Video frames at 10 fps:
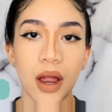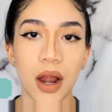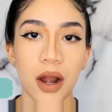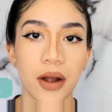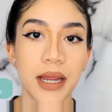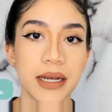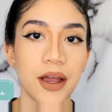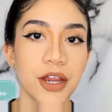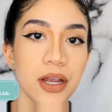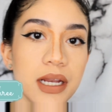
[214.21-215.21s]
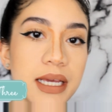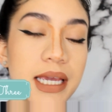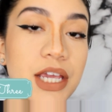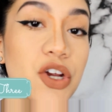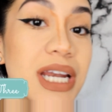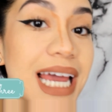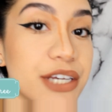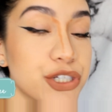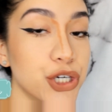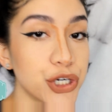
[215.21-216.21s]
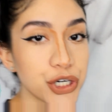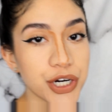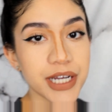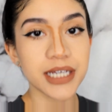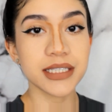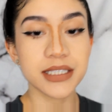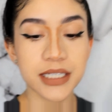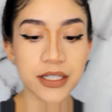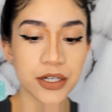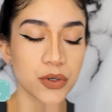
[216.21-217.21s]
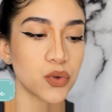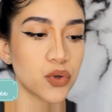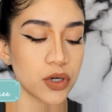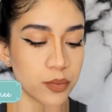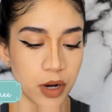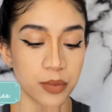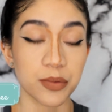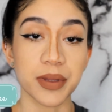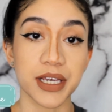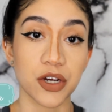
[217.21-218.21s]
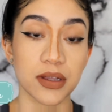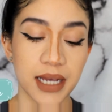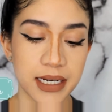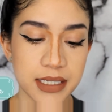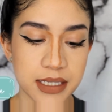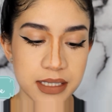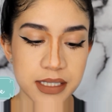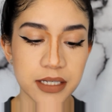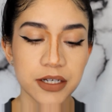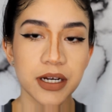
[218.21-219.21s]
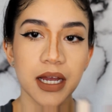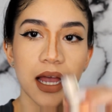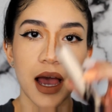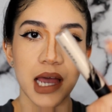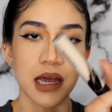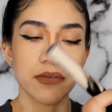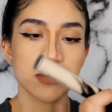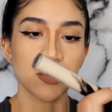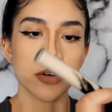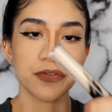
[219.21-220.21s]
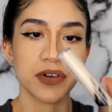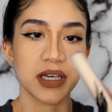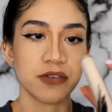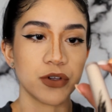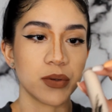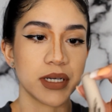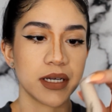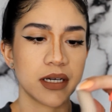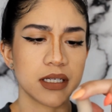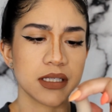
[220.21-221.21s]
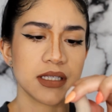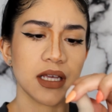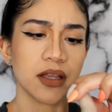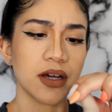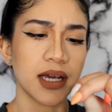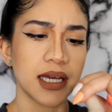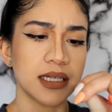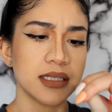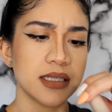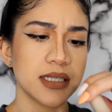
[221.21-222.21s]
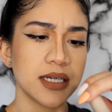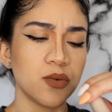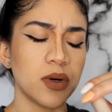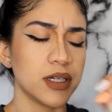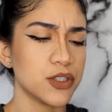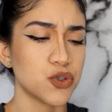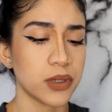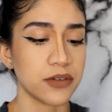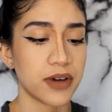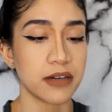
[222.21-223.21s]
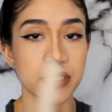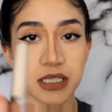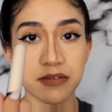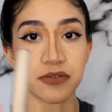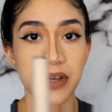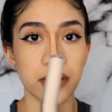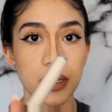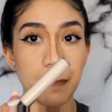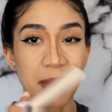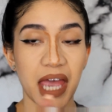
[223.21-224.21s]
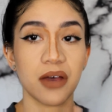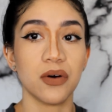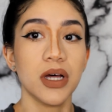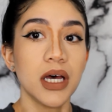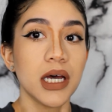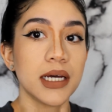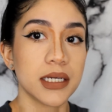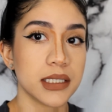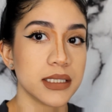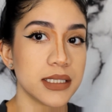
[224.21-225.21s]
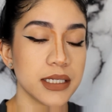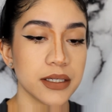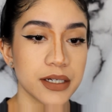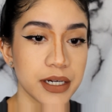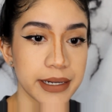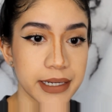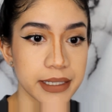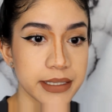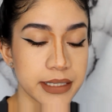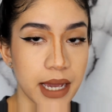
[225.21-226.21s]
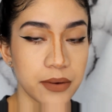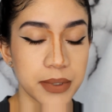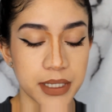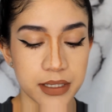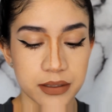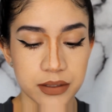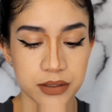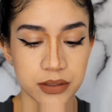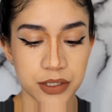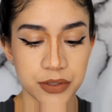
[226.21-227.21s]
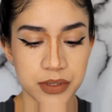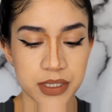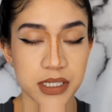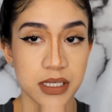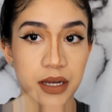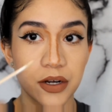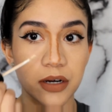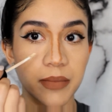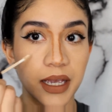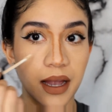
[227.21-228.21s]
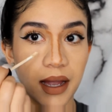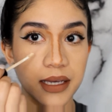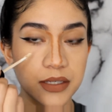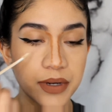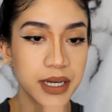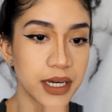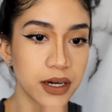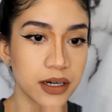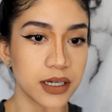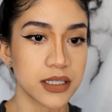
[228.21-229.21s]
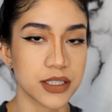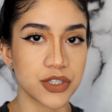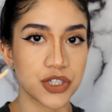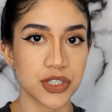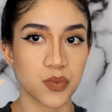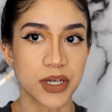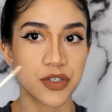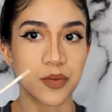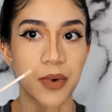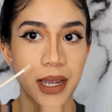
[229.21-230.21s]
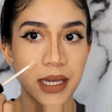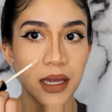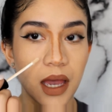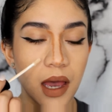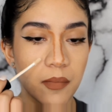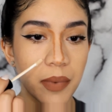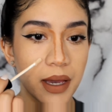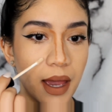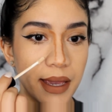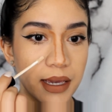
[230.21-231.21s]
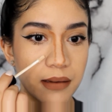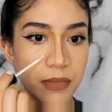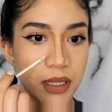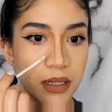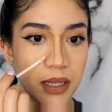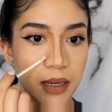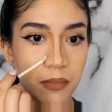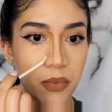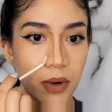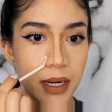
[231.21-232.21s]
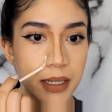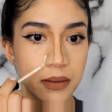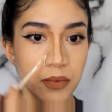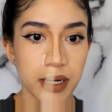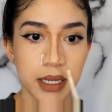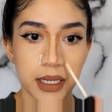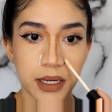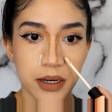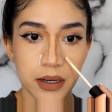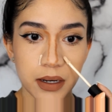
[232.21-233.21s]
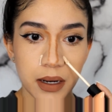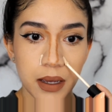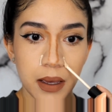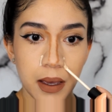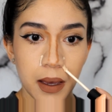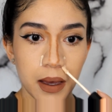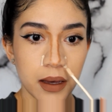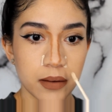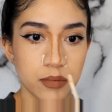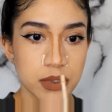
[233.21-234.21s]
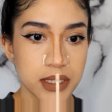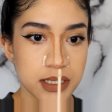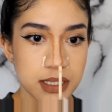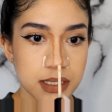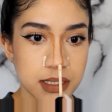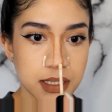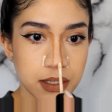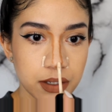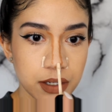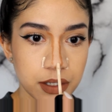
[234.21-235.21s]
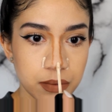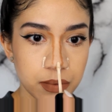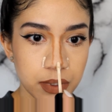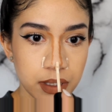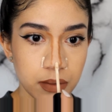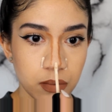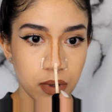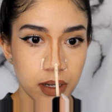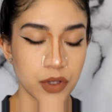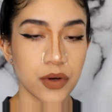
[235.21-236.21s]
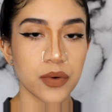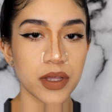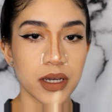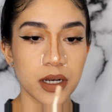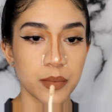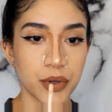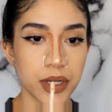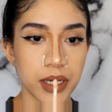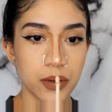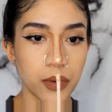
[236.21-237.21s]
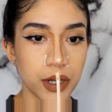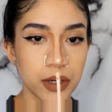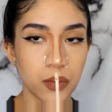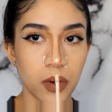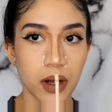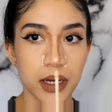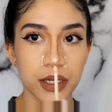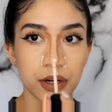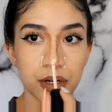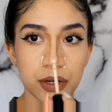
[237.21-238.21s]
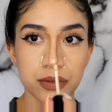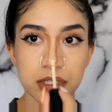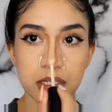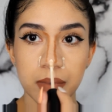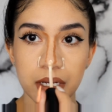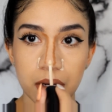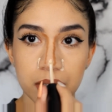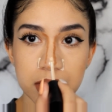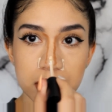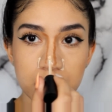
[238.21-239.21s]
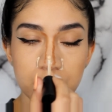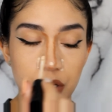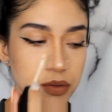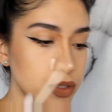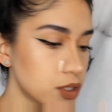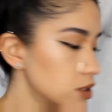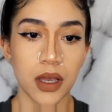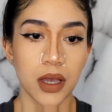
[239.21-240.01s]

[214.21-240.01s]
Alright, now you're going to get your lighter concealer, or probably your lightest concealer. I have the Morphe Fluidity Concealer in C125. It's a very pale concealer, and I wouldn't use this under my eyes right here because it's just way too bright. But I am going to like brighten right here. With this concealer, you're really going to put it where you want your nose to be noticed the most.